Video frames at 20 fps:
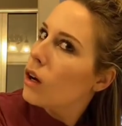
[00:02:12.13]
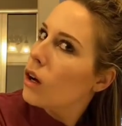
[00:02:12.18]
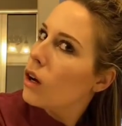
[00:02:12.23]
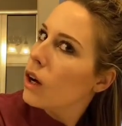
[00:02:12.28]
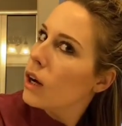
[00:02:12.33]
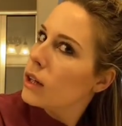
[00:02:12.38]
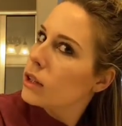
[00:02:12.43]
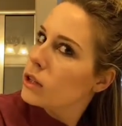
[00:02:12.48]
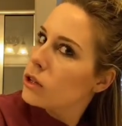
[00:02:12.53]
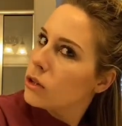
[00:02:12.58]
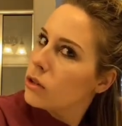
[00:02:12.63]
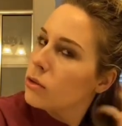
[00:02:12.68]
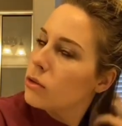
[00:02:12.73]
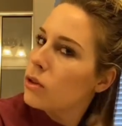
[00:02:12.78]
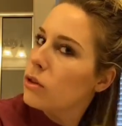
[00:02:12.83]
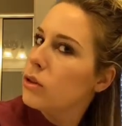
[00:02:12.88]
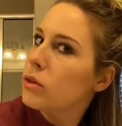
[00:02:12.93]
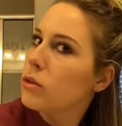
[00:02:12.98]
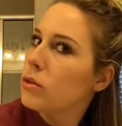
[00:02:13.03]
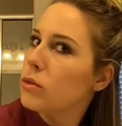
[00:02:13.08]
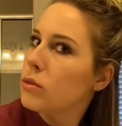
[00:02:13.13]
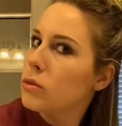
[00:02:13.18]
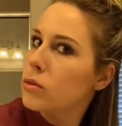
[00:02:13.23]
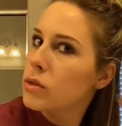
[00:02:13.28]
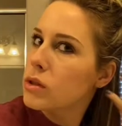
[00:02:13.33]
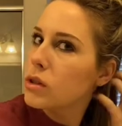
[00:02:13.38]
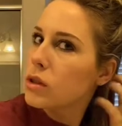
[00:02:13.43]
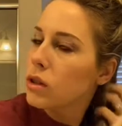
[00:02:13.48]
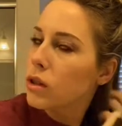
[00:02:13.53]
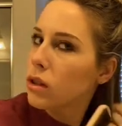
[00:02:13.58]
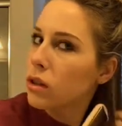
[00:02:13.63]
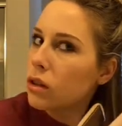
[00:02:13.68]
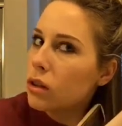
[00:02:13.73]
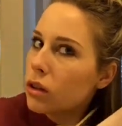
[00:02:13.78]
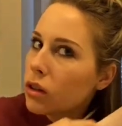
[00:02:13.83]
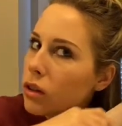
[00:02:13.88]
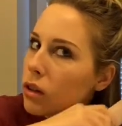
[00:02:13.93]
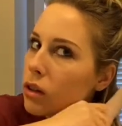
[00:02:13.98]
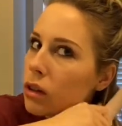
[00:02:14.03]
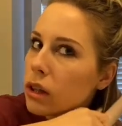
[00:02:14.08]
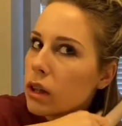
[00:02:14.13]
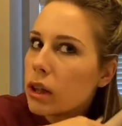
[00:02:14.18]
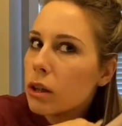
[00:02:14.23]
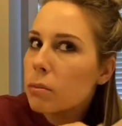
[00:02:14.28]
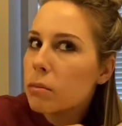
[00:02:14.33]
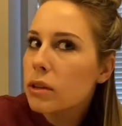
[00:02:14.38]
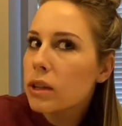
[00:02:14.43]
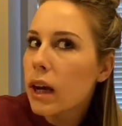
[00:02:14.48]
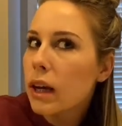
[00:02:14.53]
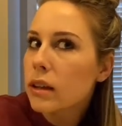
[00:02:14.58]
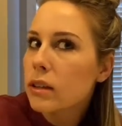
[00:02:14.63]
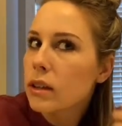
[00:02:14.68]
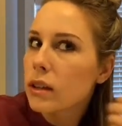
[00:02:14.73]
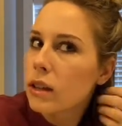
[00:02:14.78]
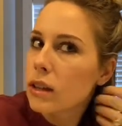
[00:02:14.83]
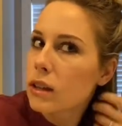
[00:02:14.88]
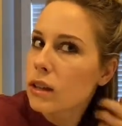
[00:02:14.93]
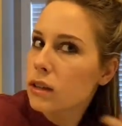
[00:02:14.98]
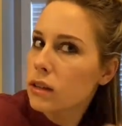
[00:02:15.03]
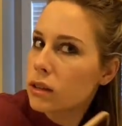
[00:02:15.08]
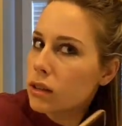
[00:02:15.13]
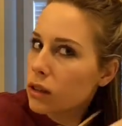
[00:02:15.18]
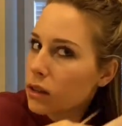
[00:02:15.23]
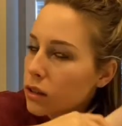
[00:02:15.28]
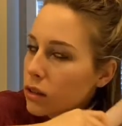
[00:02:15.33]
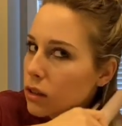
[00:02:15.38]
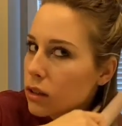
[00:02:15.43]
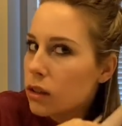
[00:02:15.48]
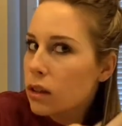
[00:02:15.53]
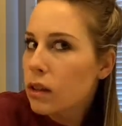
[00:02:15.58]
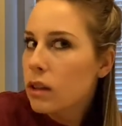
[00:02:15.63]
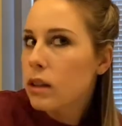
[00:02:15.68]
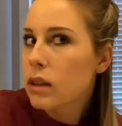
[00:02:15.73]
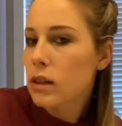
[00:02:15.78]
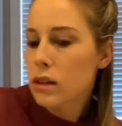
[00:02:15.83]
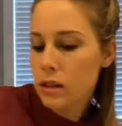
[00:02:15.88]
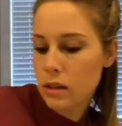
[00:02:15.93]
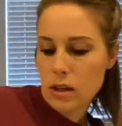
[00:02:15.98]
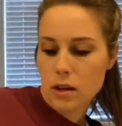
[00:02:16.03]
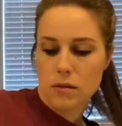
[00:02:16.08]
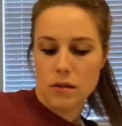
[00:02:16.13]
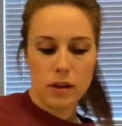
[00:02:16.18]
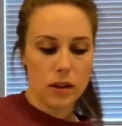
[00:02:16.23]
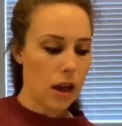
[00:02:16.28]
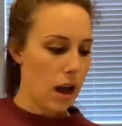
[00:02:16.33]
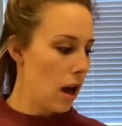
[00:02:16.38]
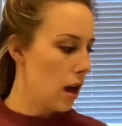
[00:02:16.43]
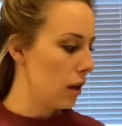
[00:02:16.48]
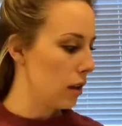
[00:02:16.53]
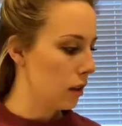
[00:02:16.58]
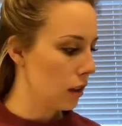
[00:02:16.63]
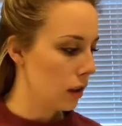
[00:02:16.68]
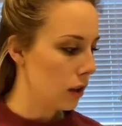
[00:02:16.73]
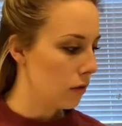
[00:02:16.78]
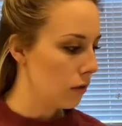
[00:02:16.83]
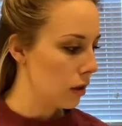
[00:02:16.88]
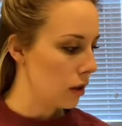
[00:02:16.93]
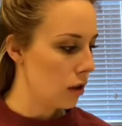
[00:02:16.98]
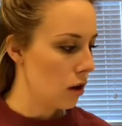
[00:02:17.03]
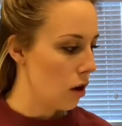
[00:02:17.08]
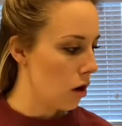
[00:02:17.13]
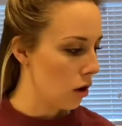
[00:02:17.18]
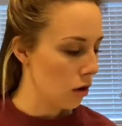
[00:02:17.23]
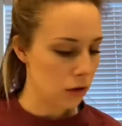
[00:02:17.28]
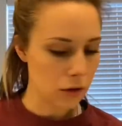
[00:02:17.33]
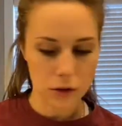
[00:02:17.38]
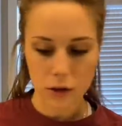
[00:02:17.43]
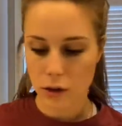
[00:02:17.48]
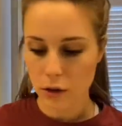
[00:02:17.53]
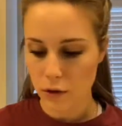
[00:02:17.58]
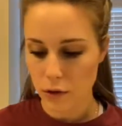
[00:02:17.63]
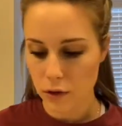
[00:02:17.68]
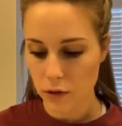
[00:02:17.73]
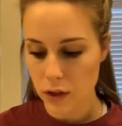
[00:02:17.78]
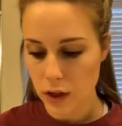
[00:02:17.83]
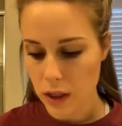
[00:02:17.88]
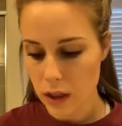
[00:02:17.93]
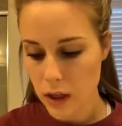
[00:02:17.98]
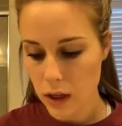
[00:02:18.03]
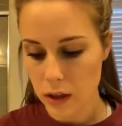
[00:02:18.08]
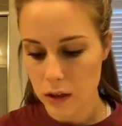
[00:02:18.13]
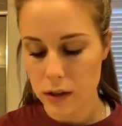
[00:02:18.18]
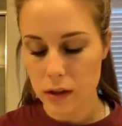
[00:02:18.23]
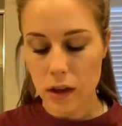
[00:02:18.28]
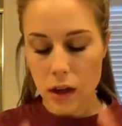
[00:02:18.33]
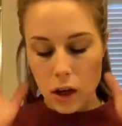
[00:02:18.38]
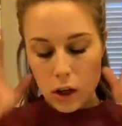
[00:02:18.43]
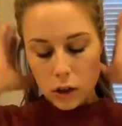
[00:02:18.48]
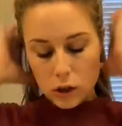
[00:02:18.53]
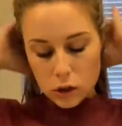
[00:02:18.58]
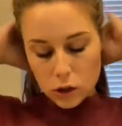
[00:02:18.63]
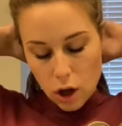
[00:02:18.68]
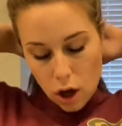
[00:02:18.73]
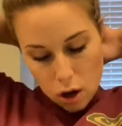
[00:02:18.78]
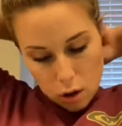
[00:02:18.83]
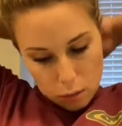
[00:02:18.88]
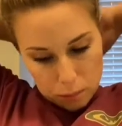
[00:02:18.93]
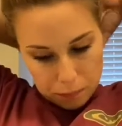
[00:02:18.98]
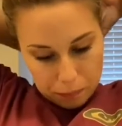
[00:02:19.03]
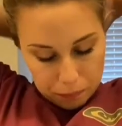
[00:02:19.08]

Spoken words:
I do use heat protectant and stuff like that, and leave in all the good groovy things. So,